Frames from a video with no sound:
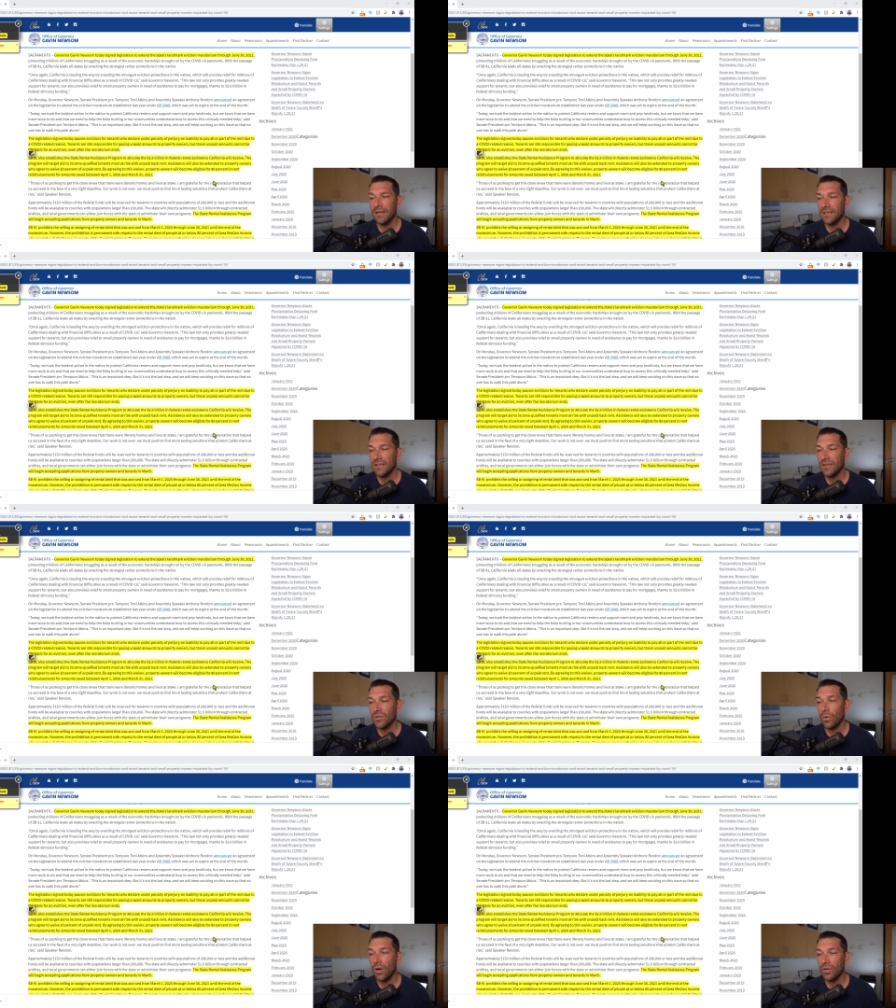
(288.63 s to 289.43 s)
Assistance
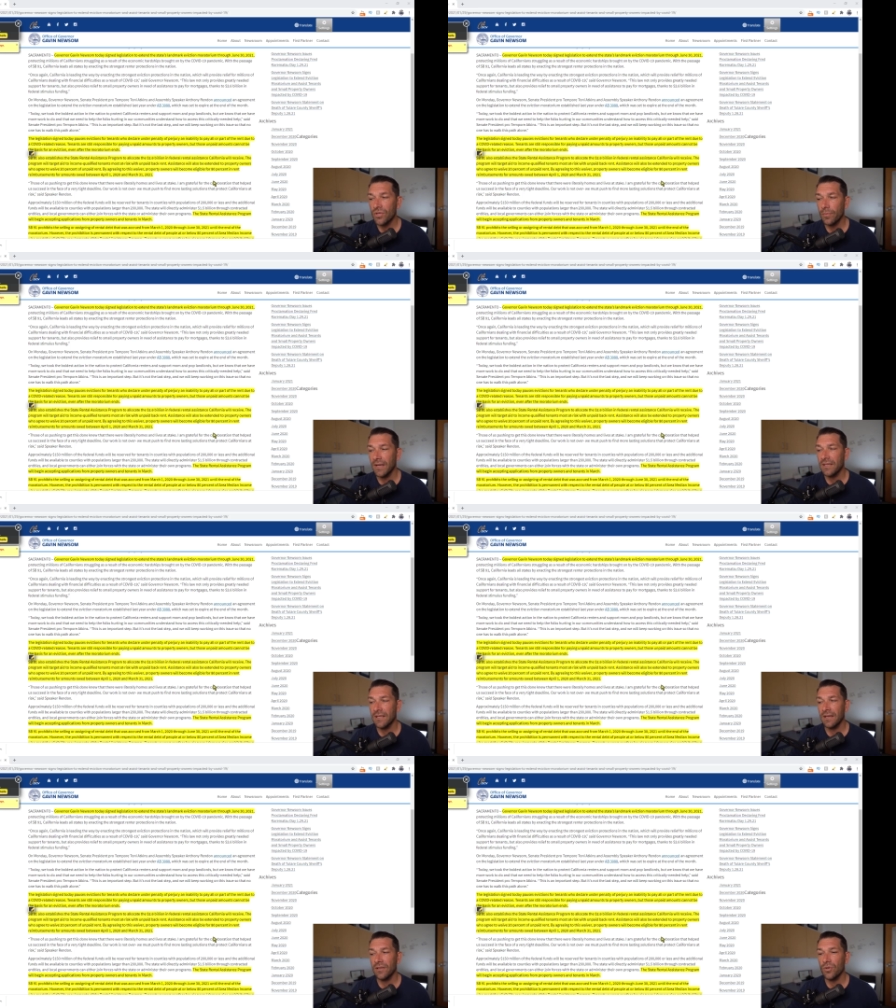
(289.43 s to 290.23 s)
will also be
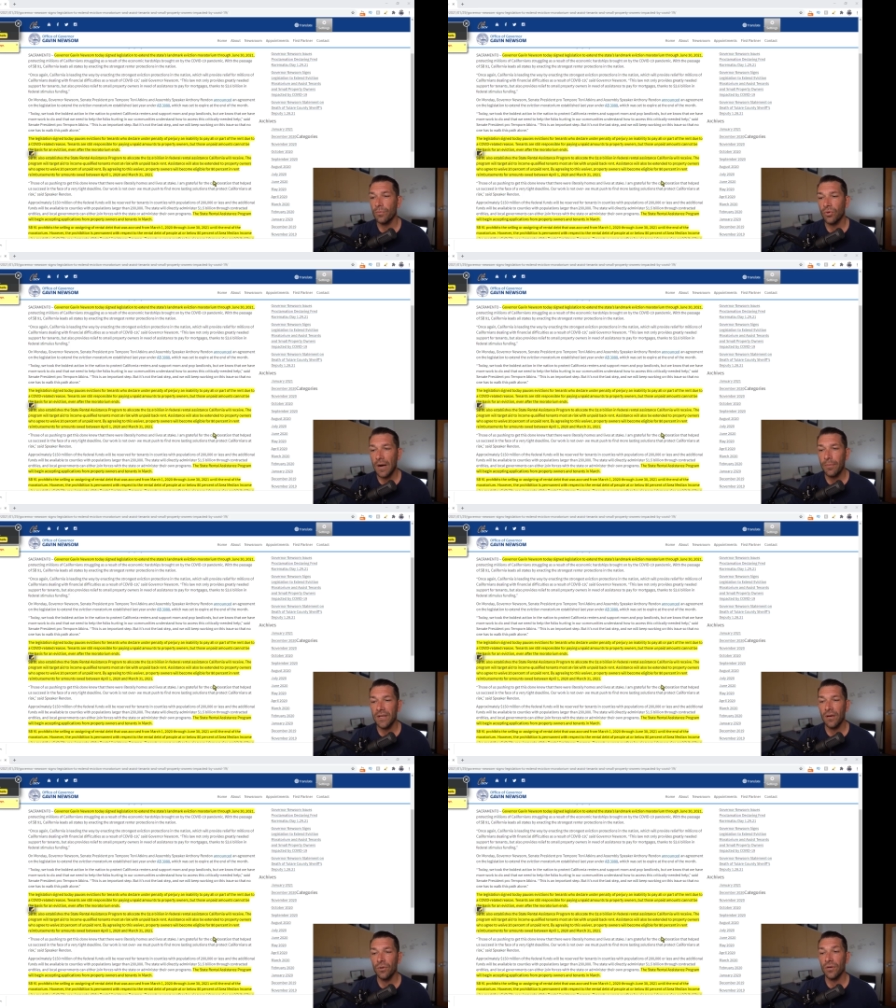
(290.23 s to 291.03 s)
extended to
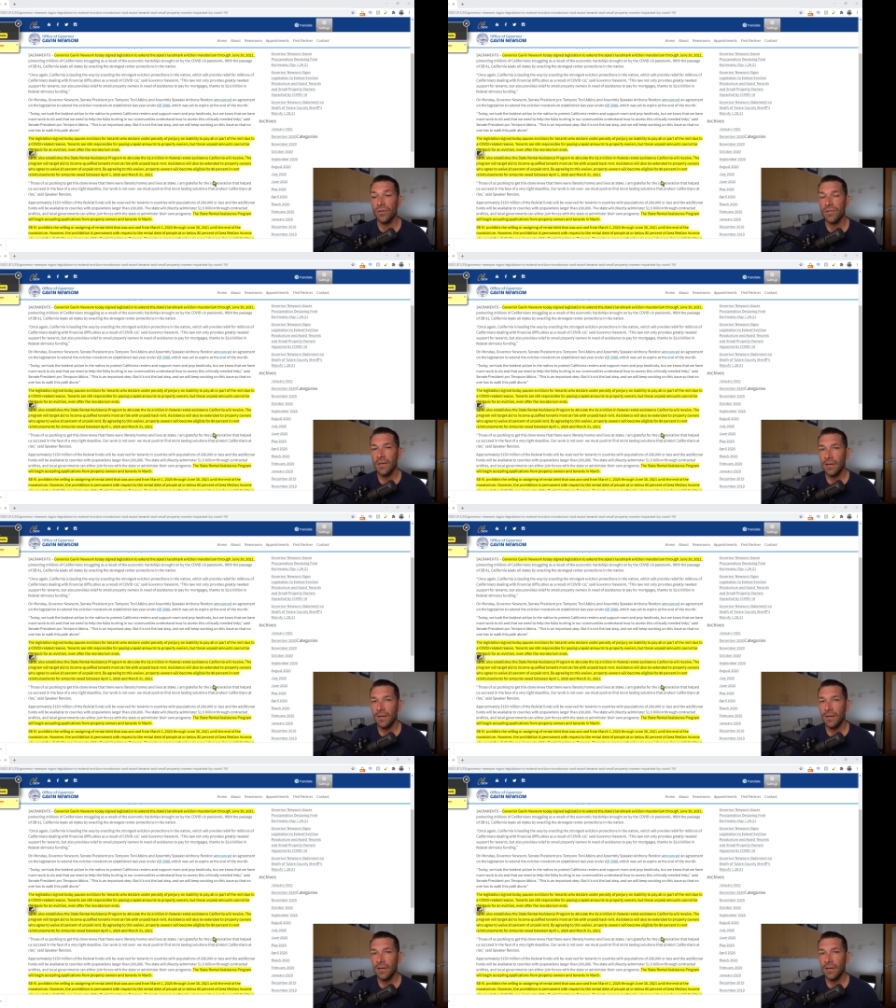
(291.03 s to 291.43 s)
property owners.